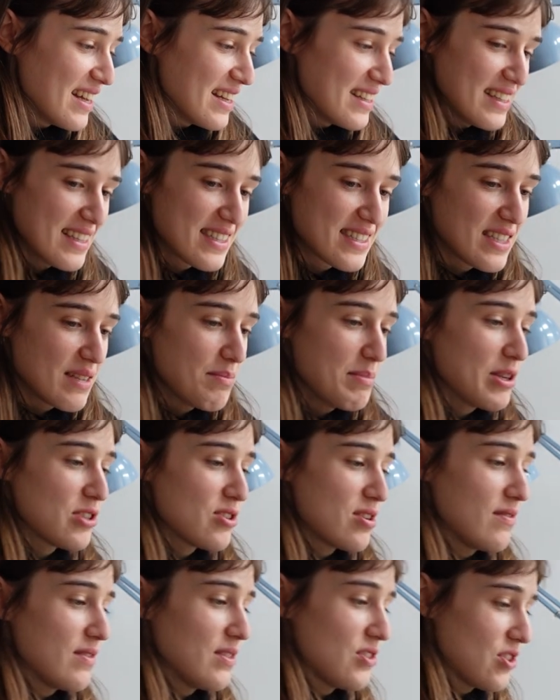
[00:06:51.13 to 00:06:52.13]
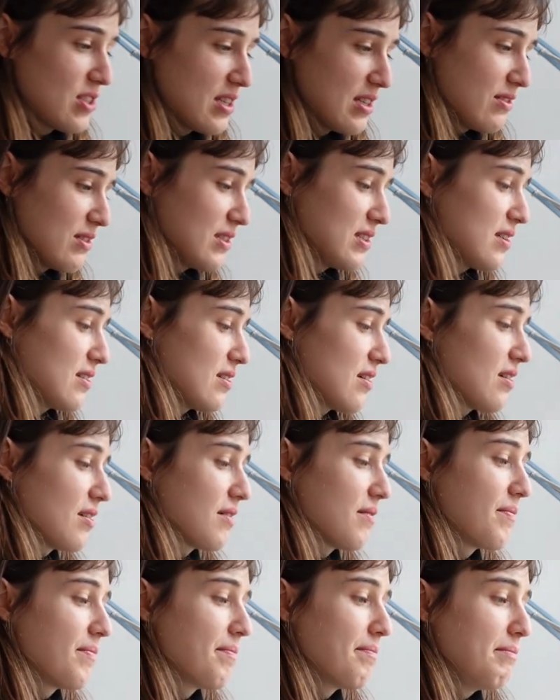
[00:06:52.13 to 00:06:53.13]
Let's see a picture of a schnauzer,
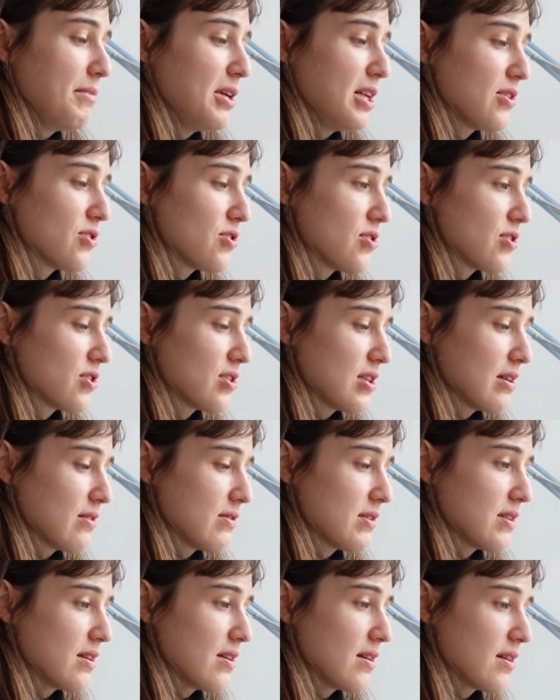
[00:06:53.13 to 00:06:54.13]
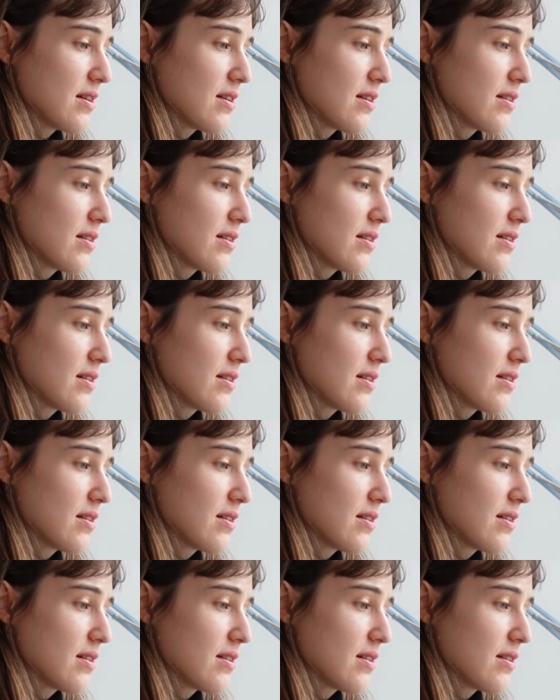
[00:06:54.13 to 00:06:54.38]
miniature schnauzer.